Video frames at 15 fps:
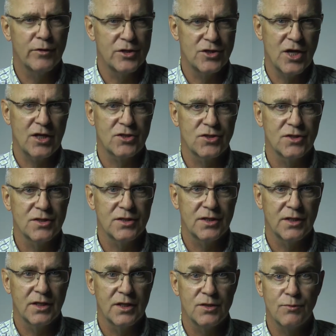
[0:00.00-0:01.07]
rejections
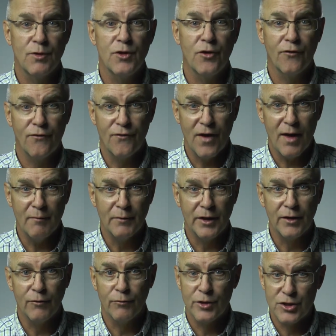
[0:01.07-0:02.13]
is when your
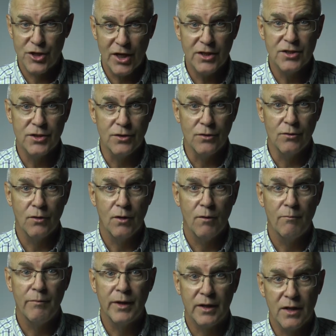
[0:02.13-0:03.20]
family rejects you
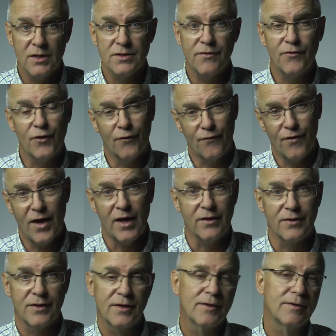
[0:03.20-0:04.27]
because of your
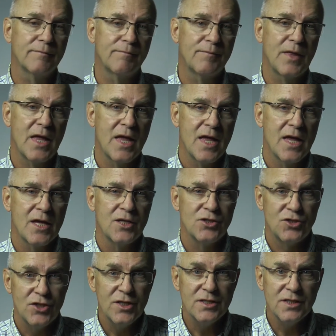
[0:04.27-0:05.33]
faith.
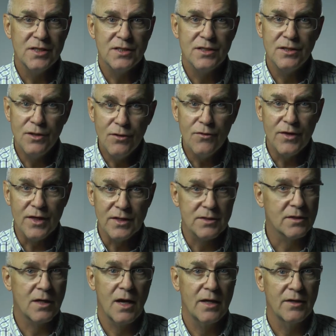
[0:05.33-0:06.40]
Jesus knew
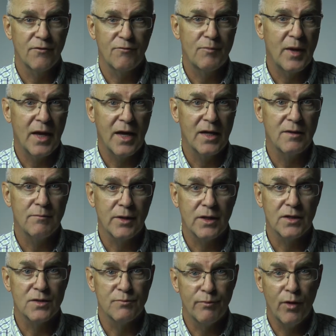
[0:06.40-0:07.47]
this kind of pain
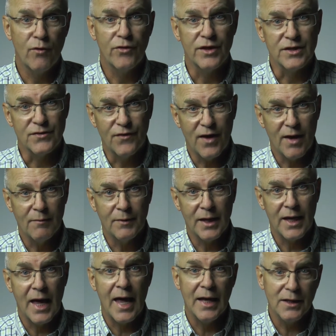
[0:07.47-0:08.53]
because both his
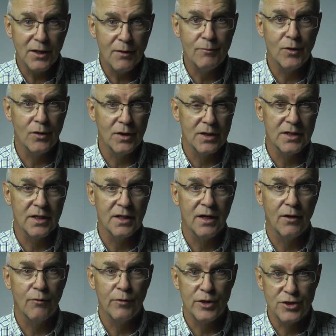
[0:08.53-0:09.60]
family and
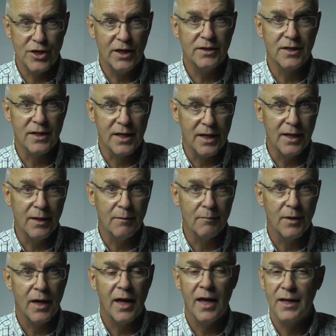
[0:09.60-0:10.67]
community rejected
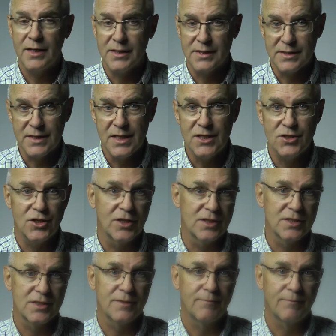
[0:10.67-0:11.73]
him and his
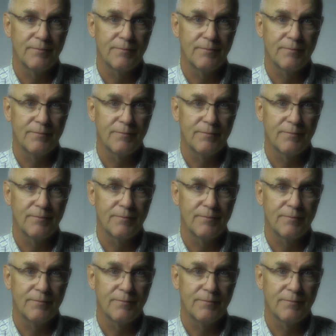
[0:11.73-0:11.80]
teachings.